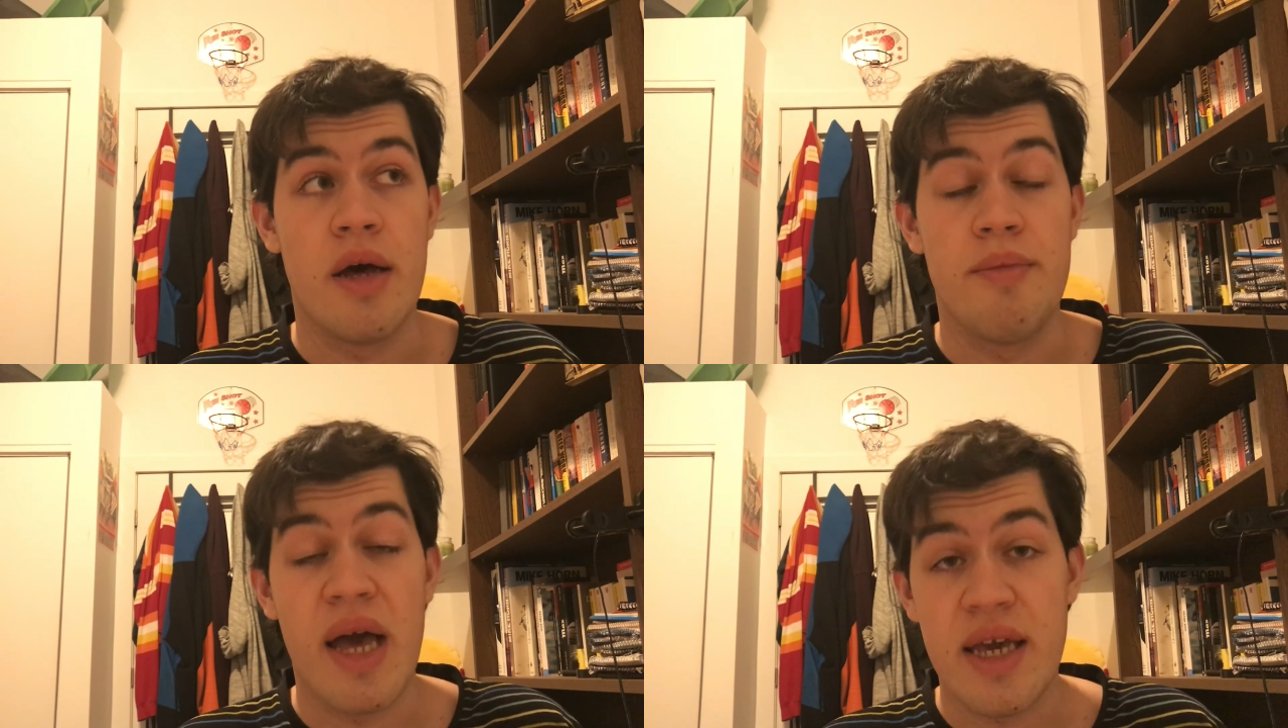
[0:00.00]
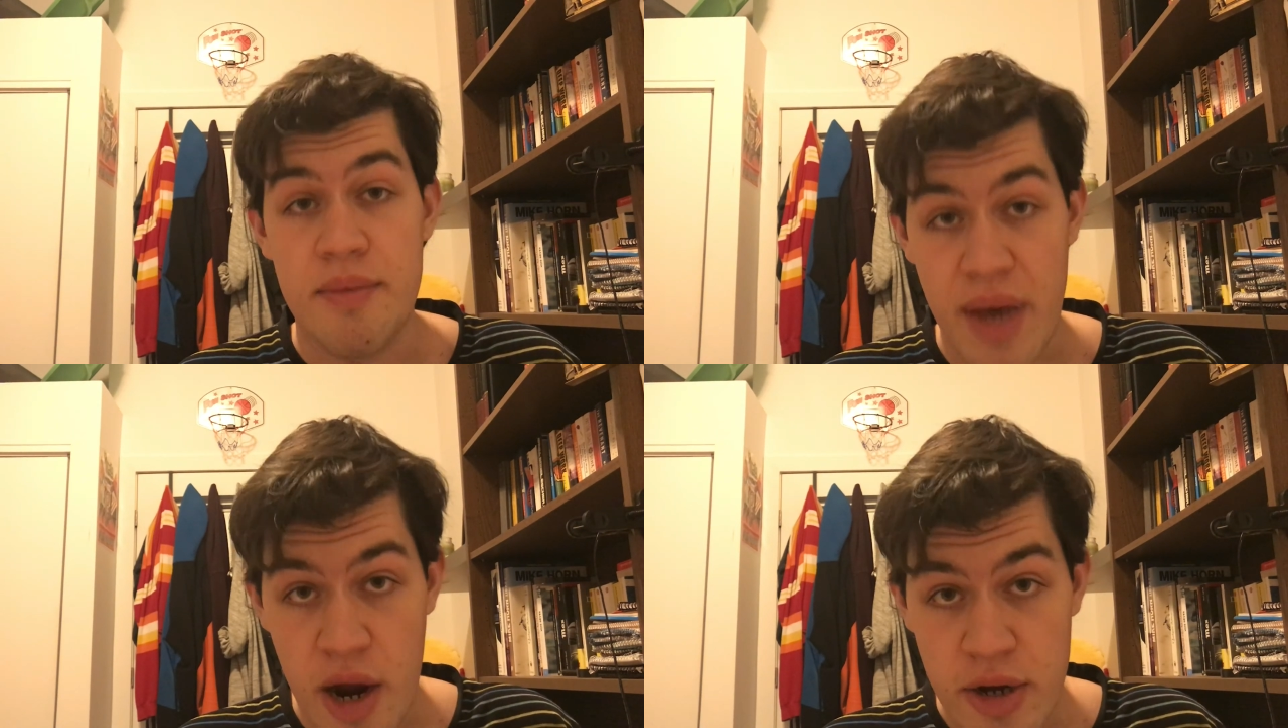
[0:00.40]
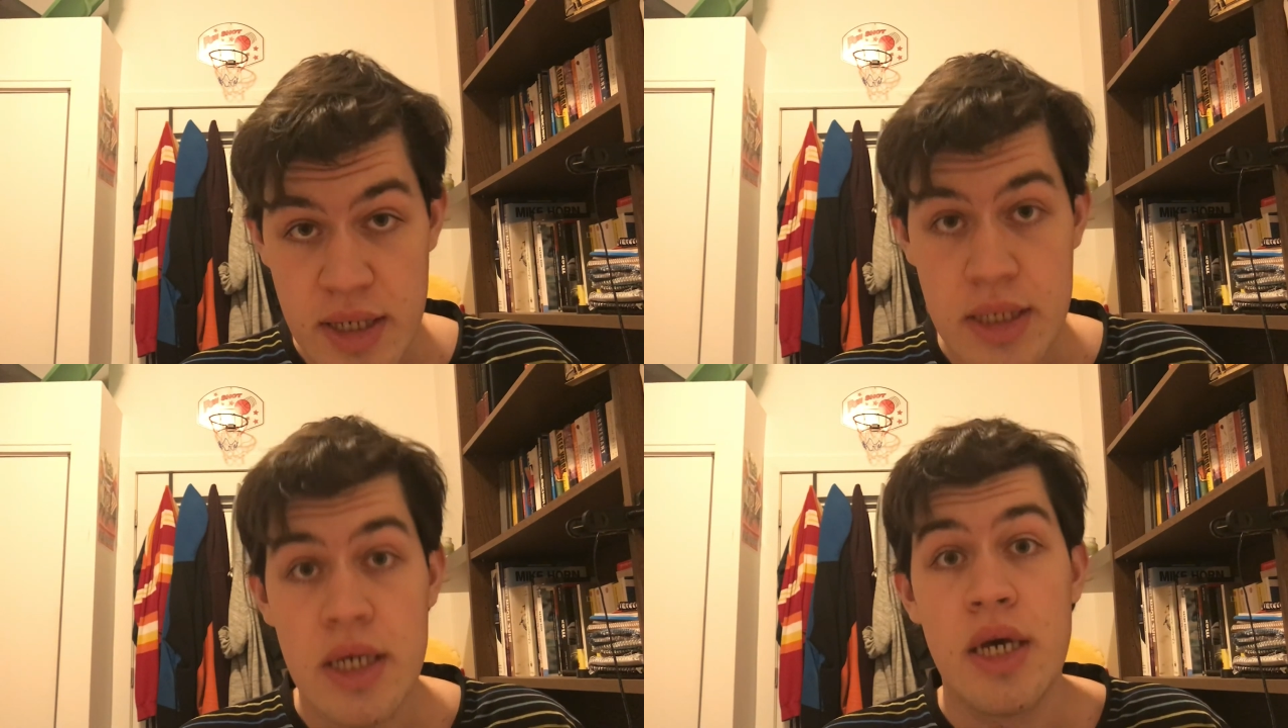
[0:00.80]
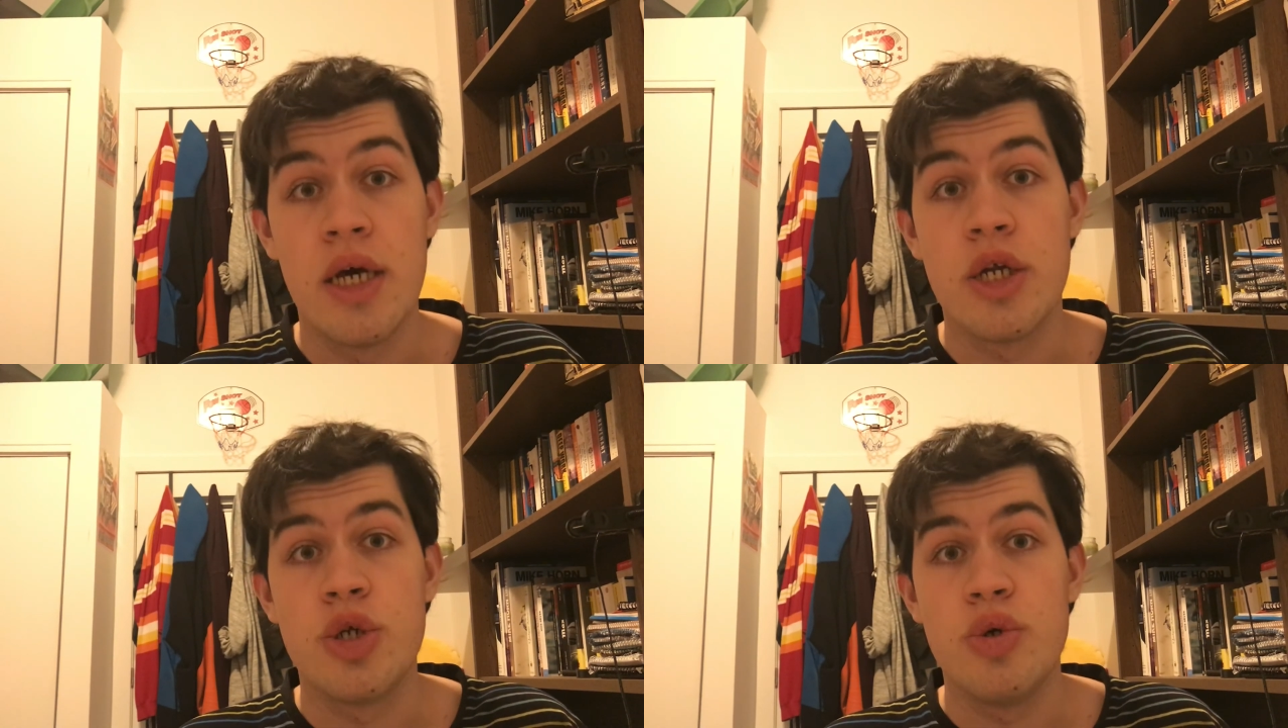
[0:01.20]
back in Paris,
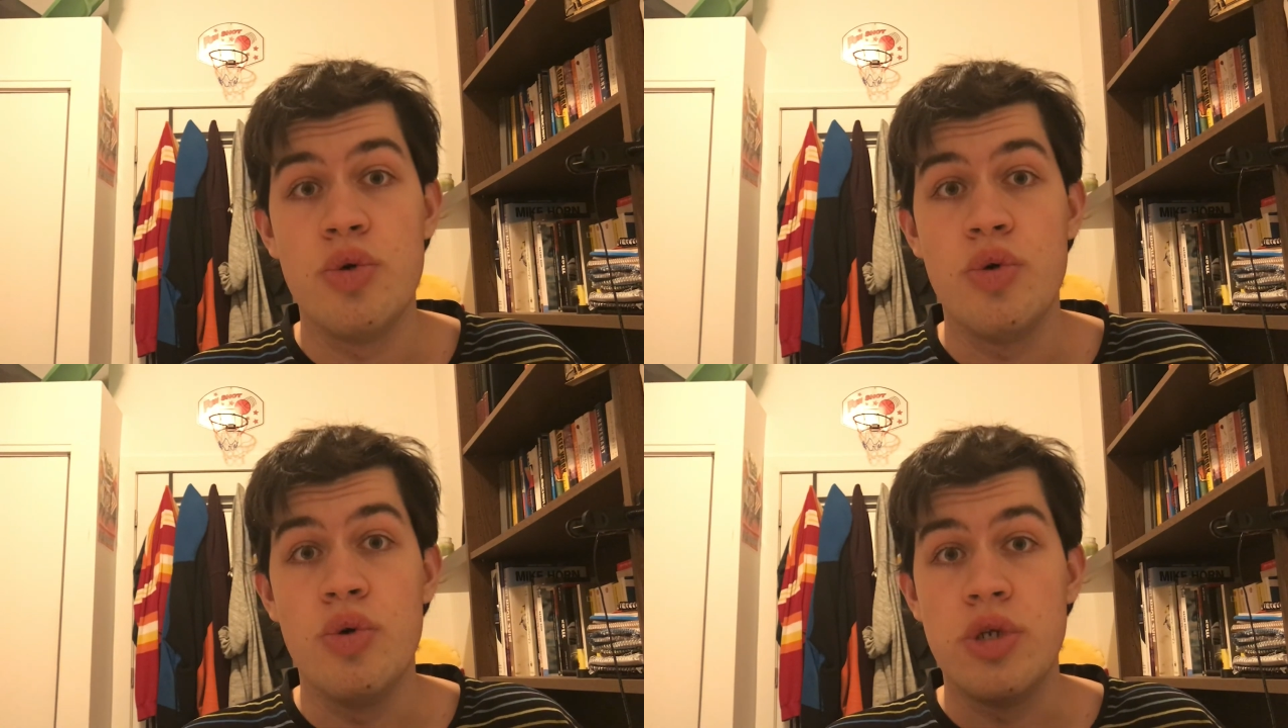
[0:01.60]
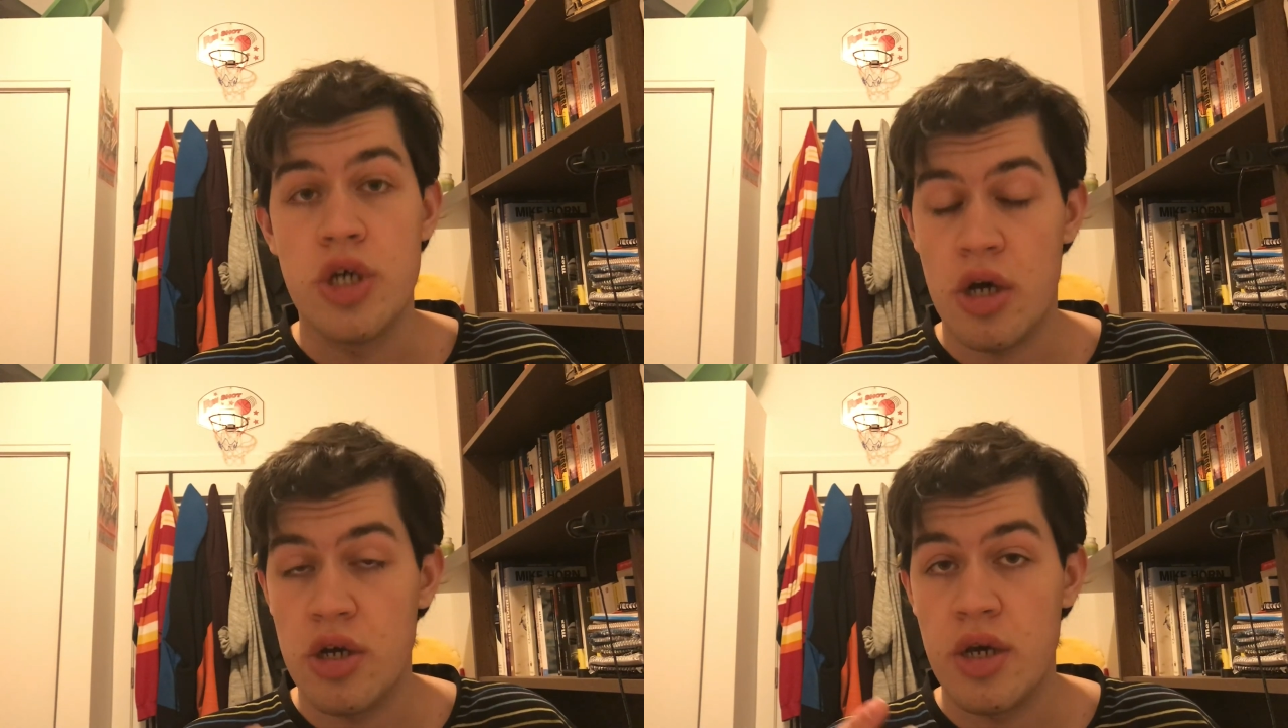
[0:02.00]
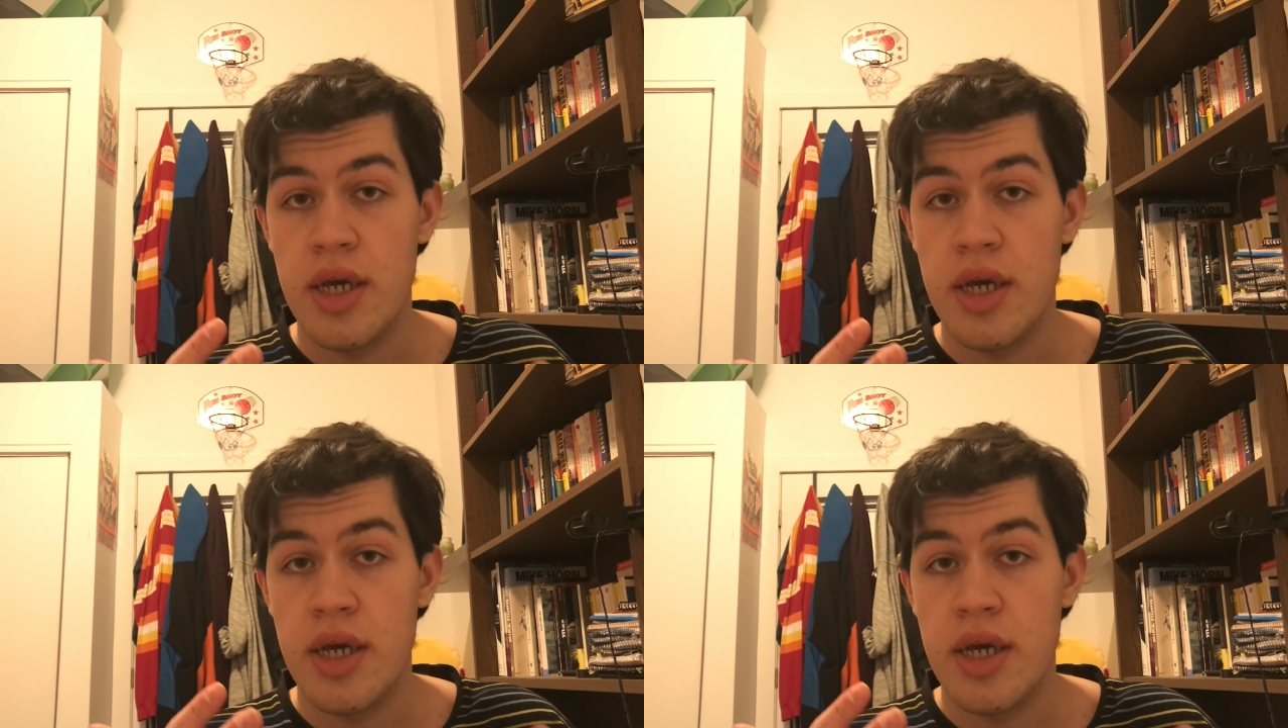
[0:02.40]
to talk